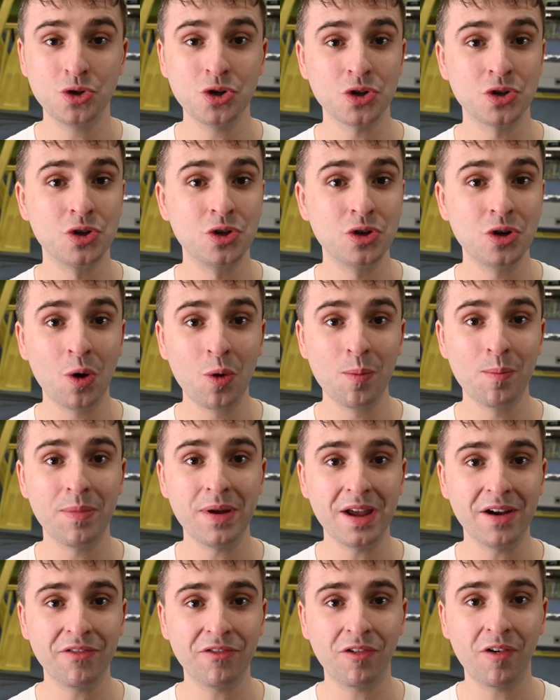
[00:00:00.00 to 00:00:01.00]
just don't
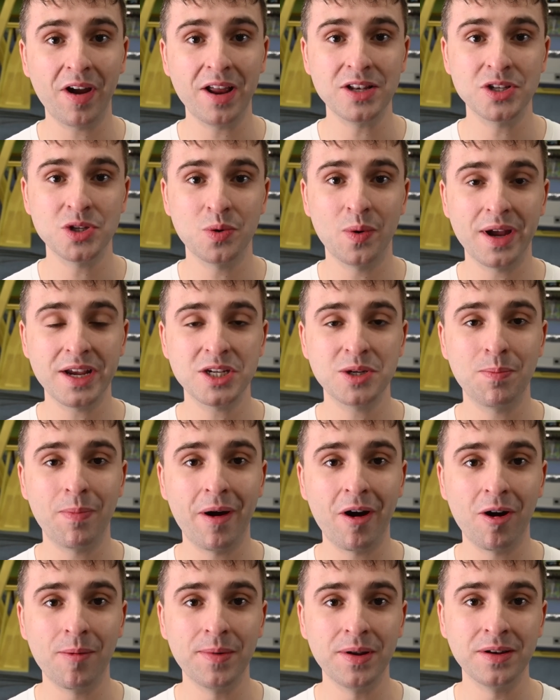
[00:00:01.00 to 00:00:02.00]
be afraid to
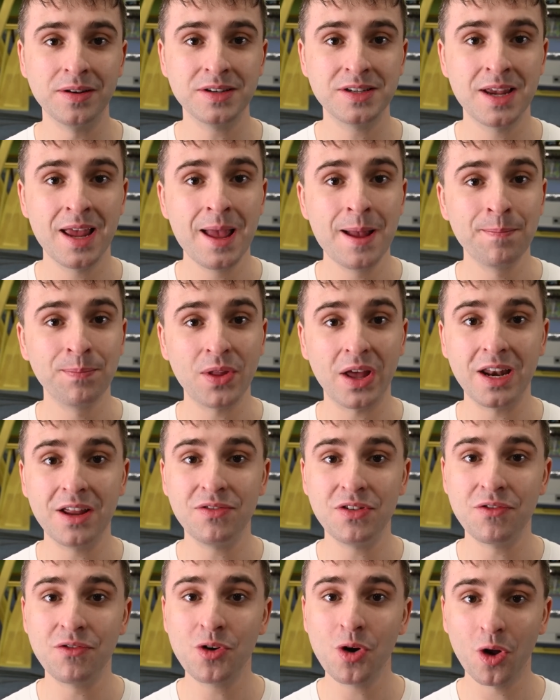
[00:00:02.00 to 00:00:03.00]
experiment. And
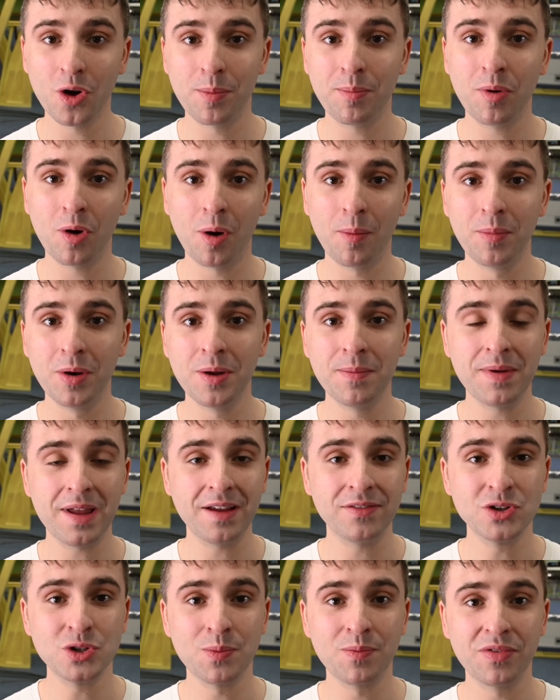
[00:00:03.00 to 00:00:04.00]
if you've got a problem,
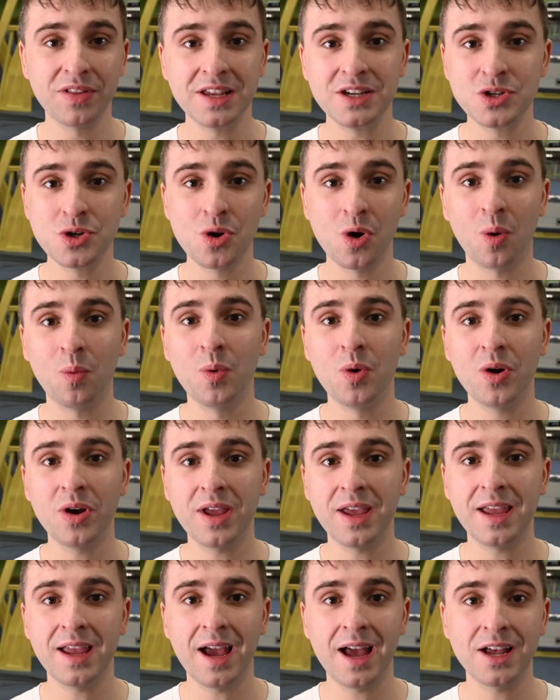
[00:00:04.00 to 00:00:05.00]
if something's not
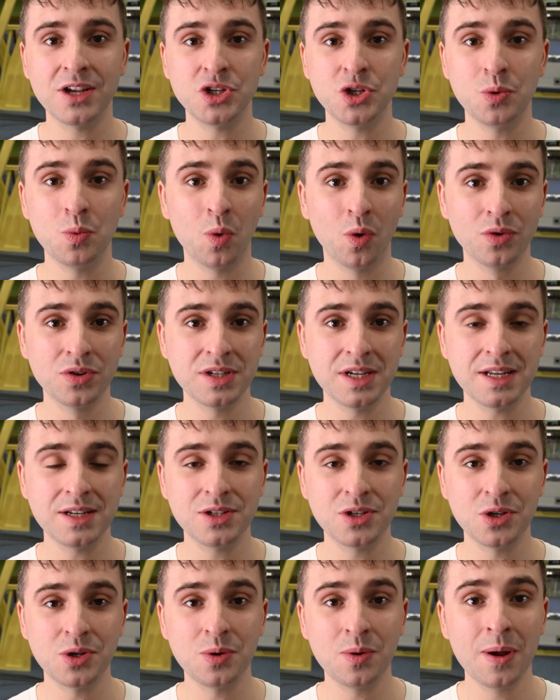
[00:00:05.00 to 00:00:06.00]
working as you want it
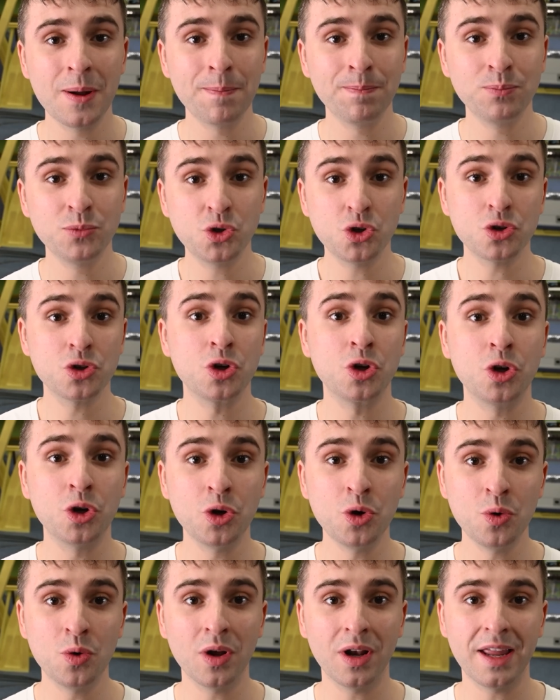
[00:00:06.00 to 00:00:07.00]
to, just
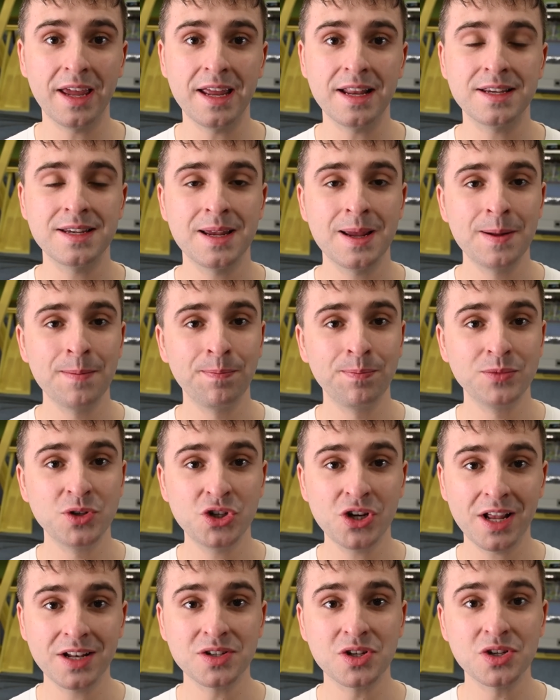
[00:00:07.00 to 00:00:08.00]
Google it.
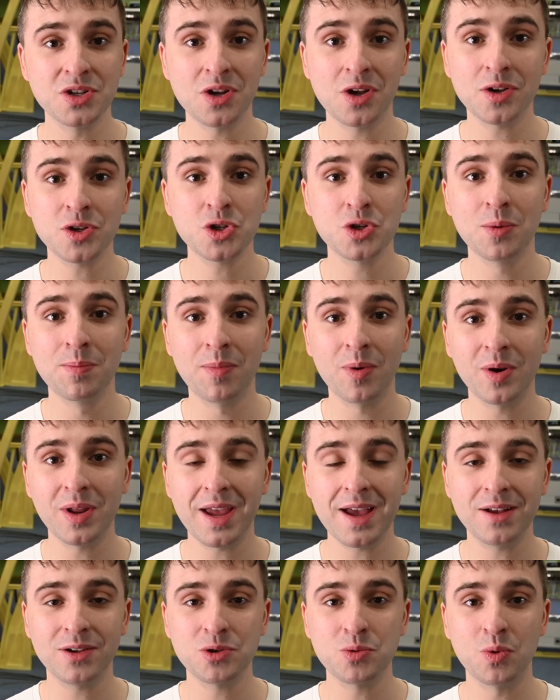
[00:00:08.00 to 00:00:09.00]
Chances are
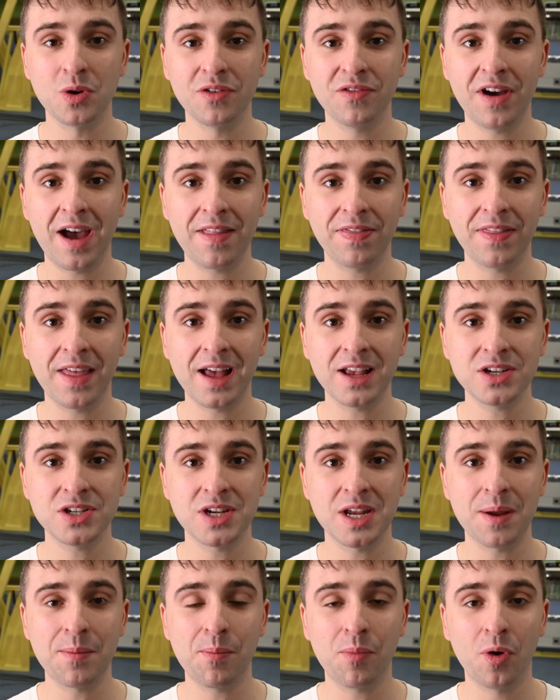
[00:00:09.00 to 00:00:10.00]
somebody else will have had that
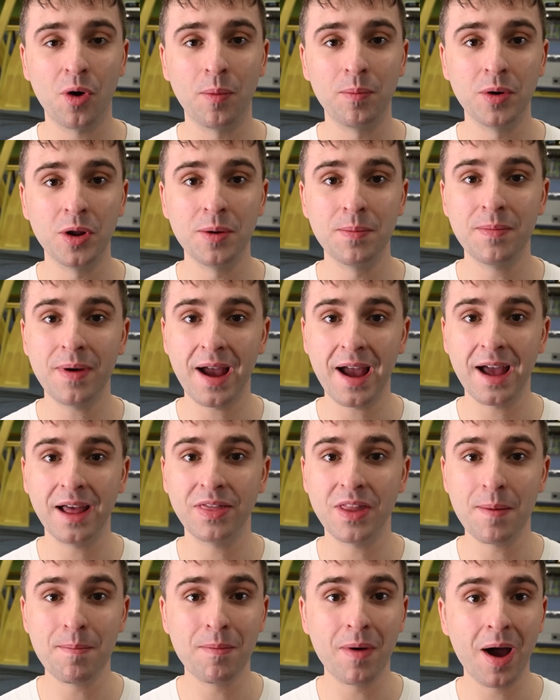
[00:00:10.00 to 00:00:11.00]
same problem,
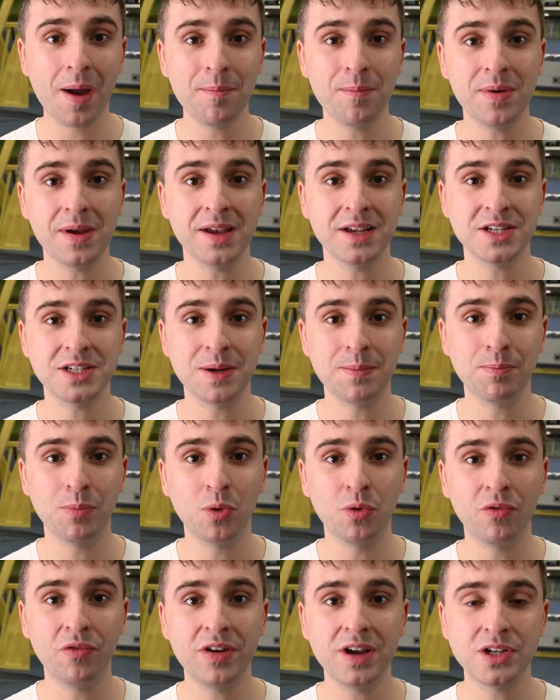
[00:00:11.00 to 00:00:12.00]
and there might be a
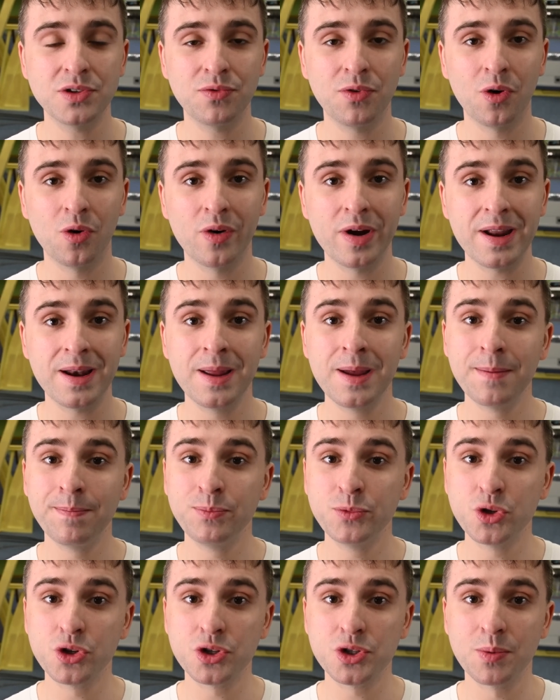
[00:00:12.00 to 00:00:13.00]
simple fix for it,
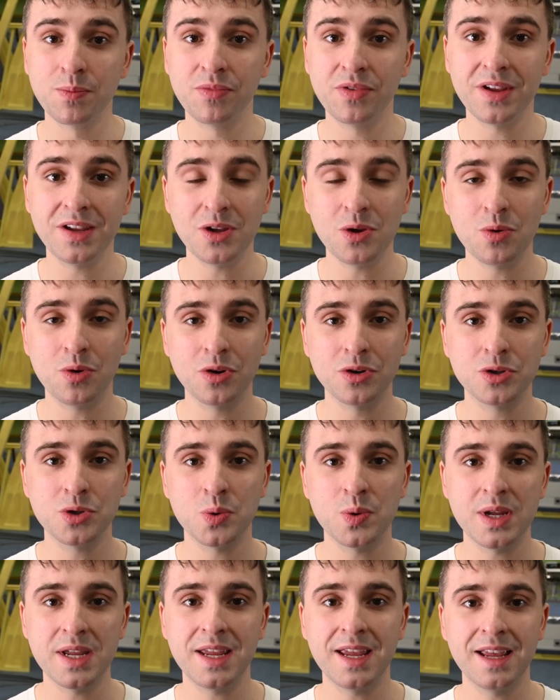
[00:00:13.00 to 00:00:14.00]
just something you can
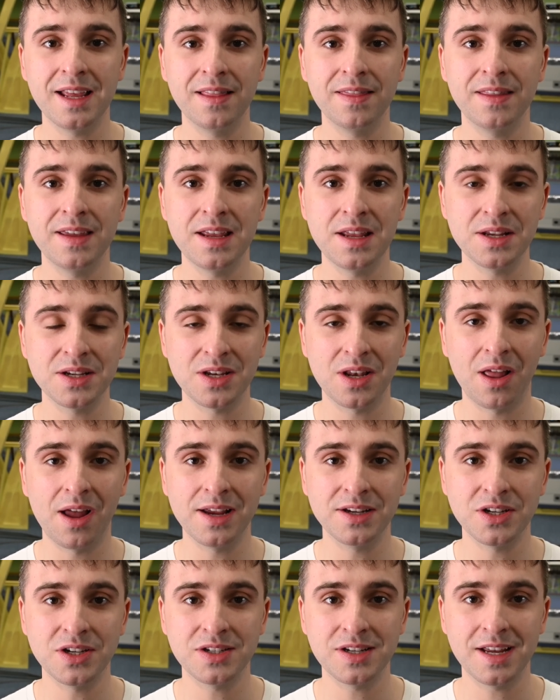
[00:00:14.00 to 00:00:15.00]
tweak in the
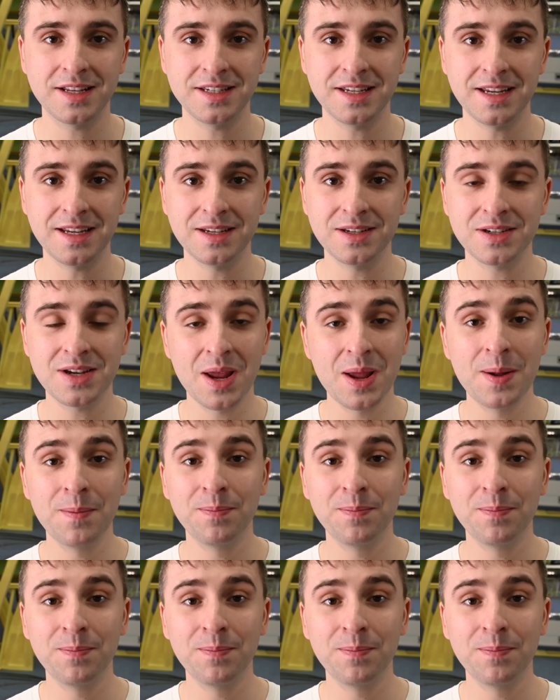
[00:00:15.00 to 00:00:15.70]
slicer settings.